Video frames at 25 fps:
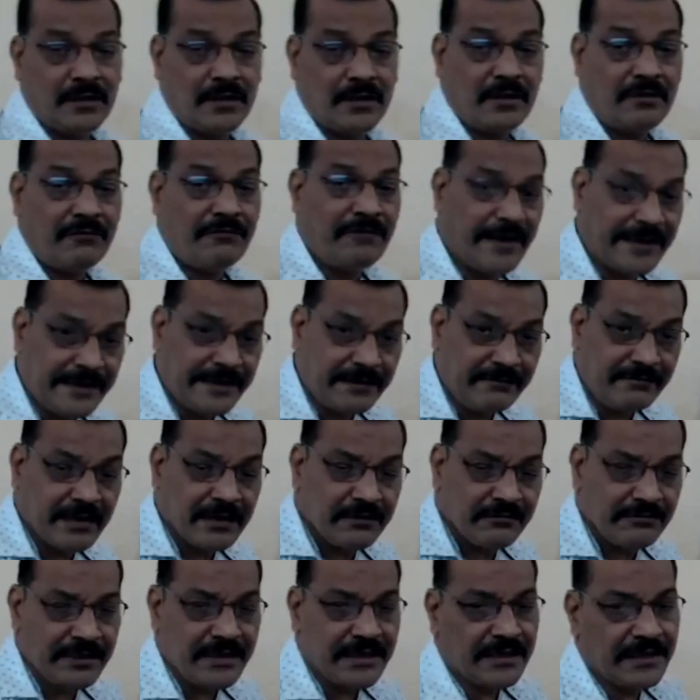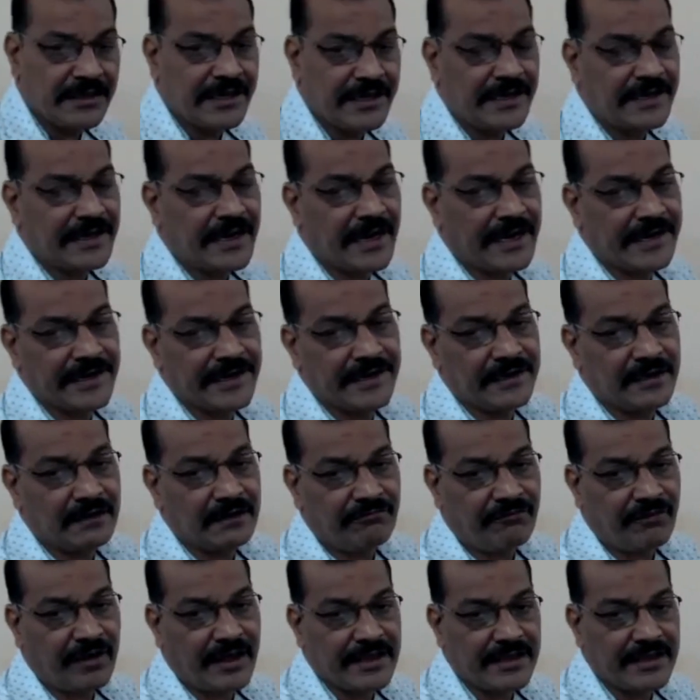whenever we create
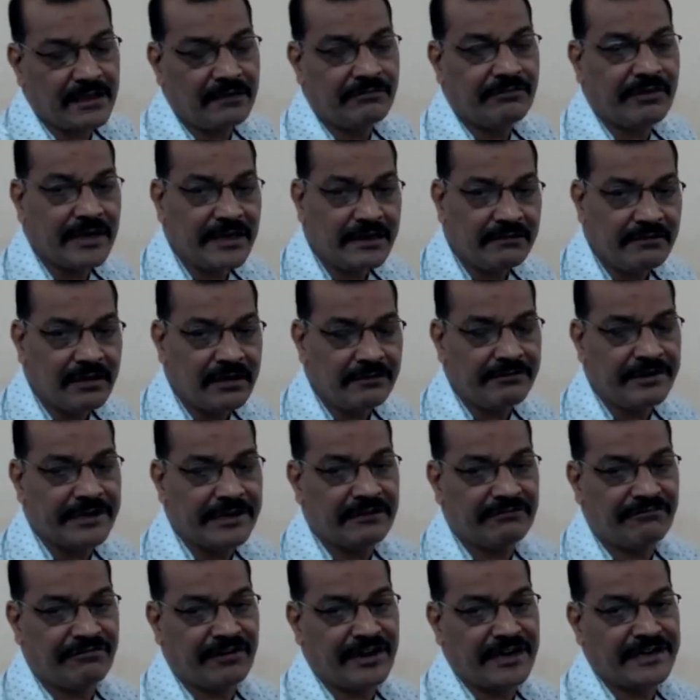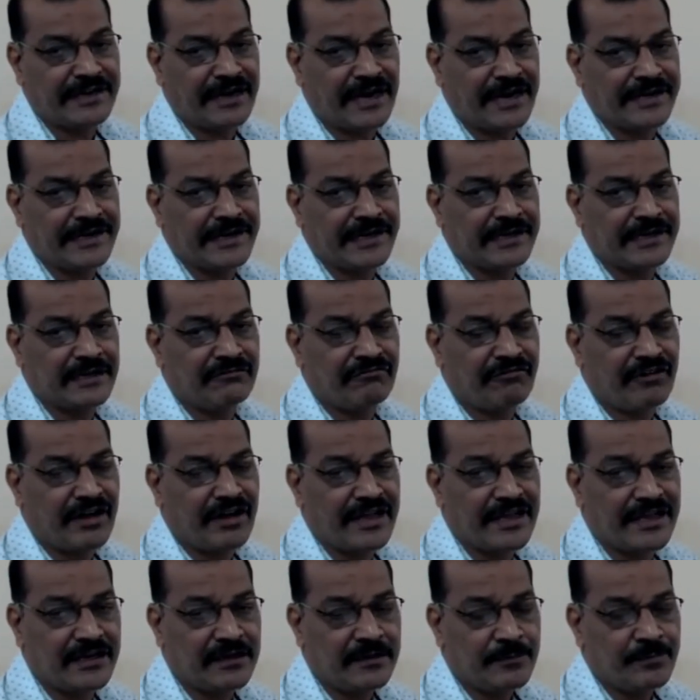identifier, whenever we define
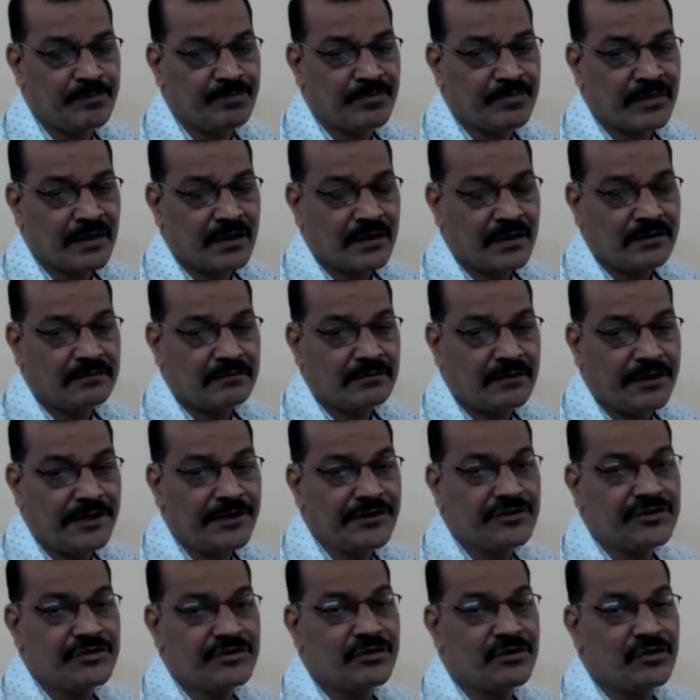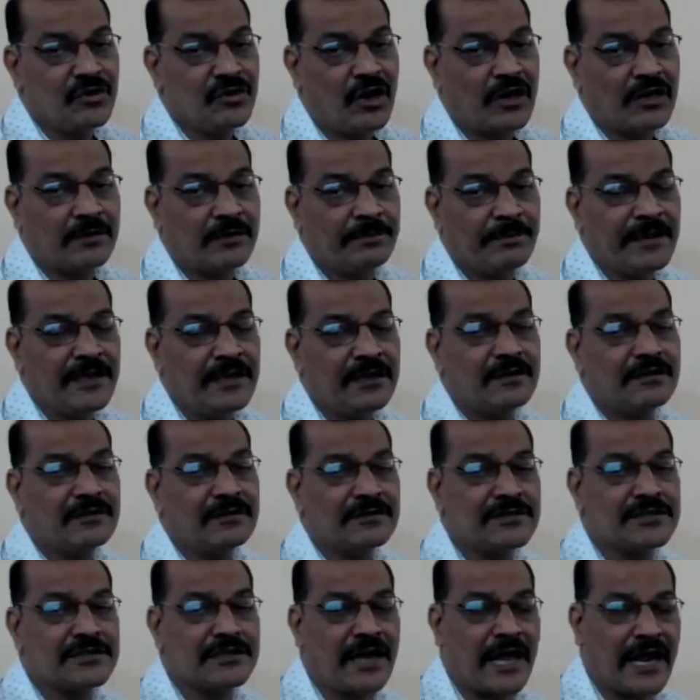identifier, it should not be
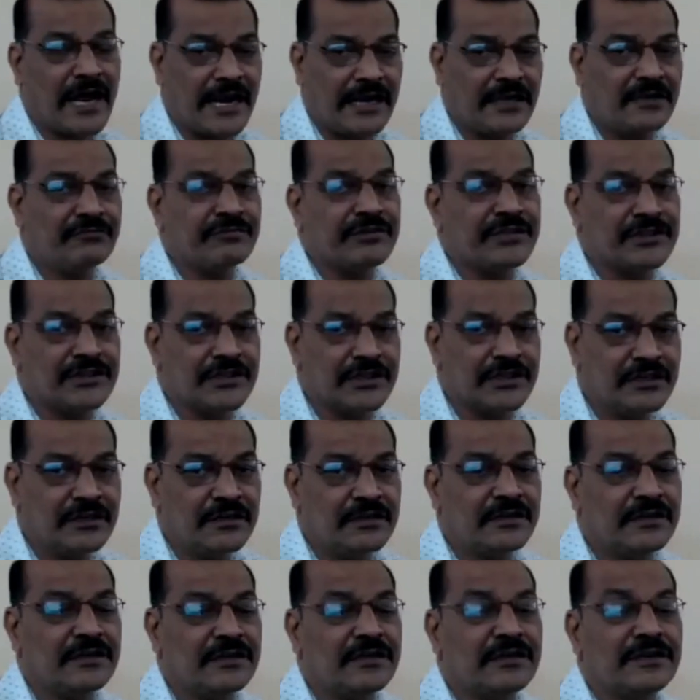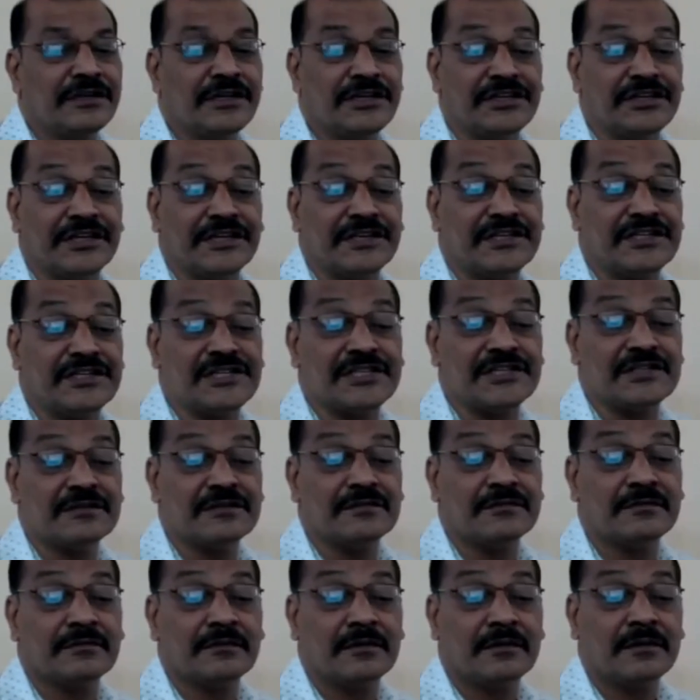start with the digits.
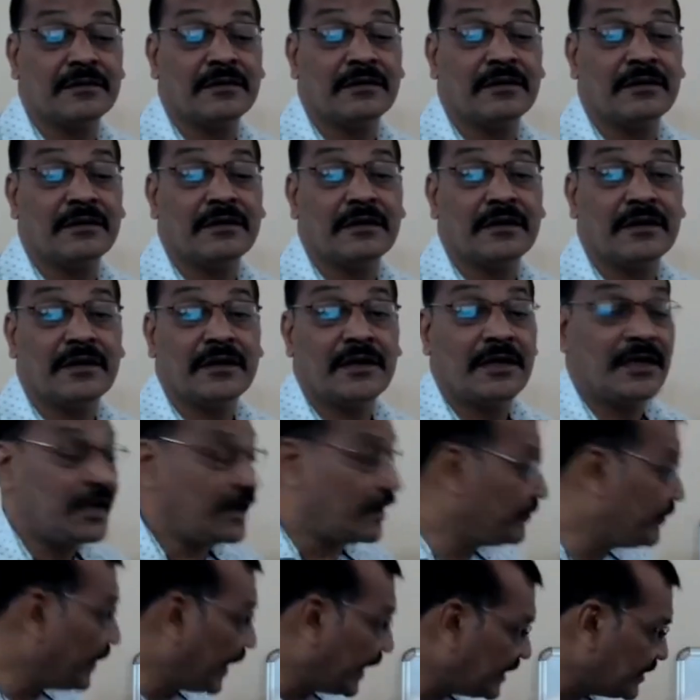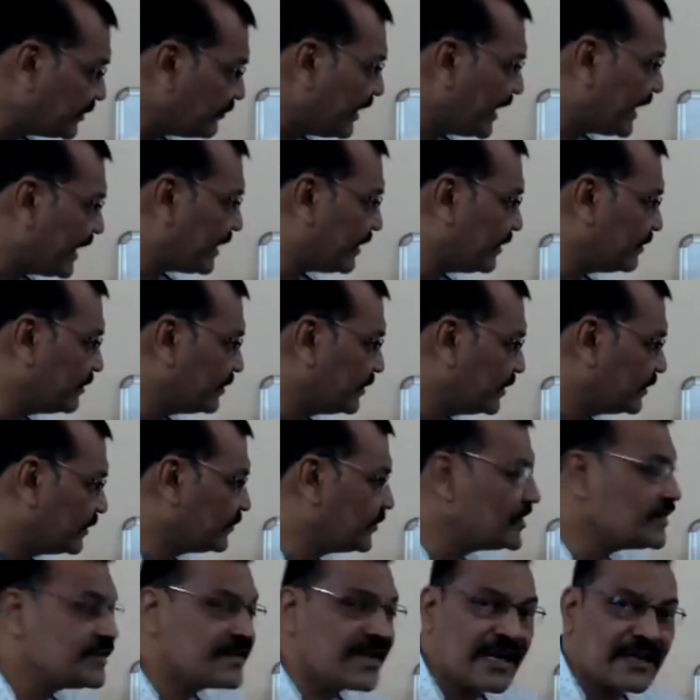And that's why
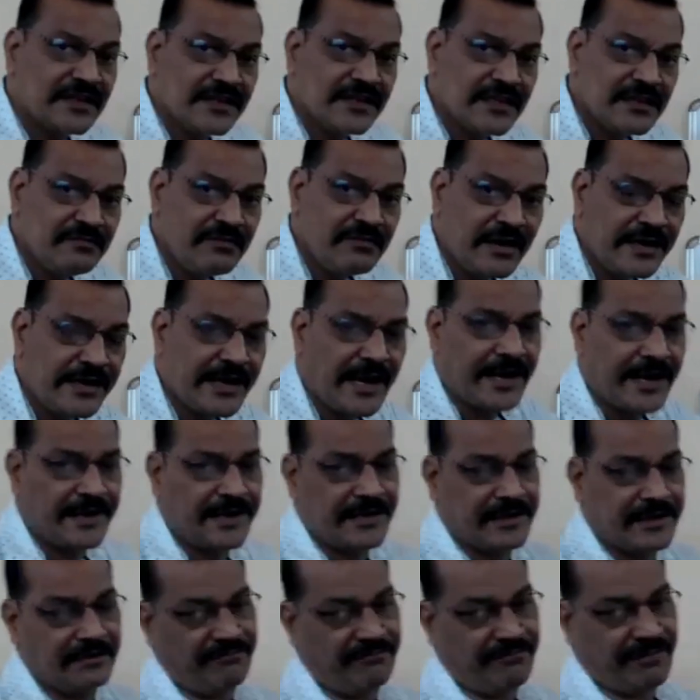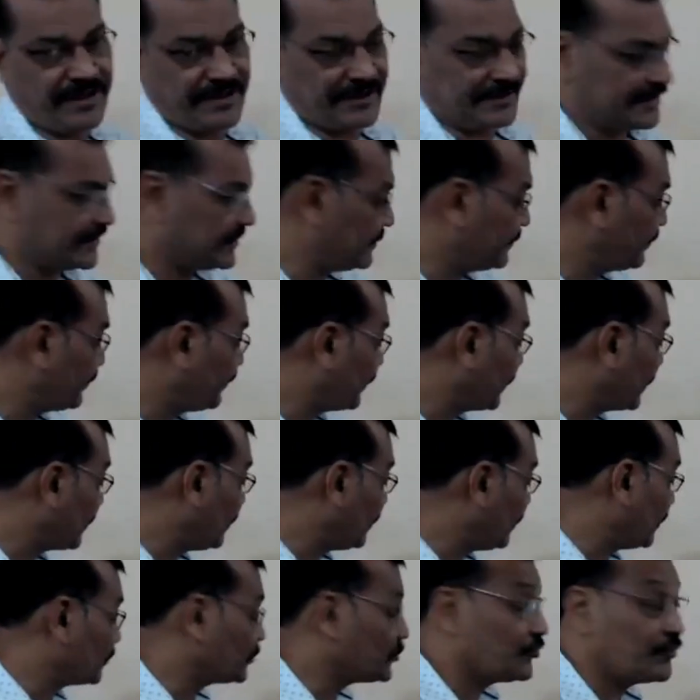these are the invalid identifiers.
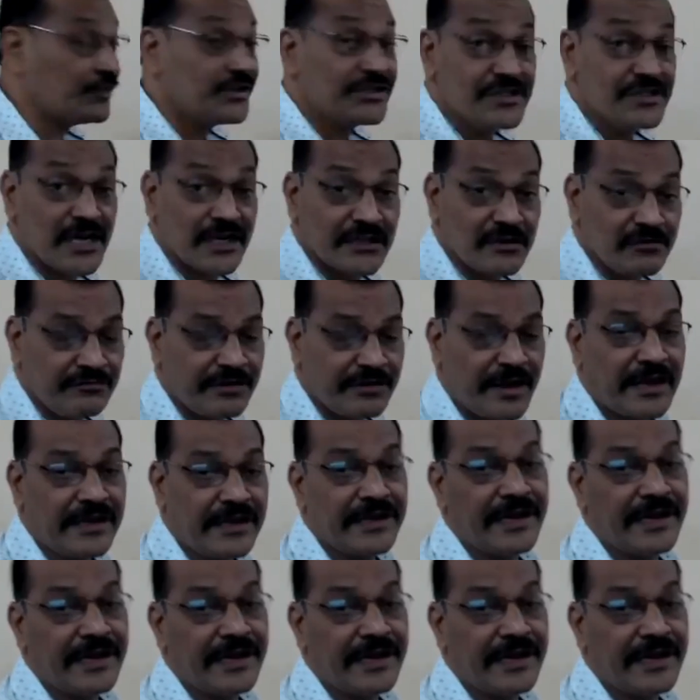So which are the valid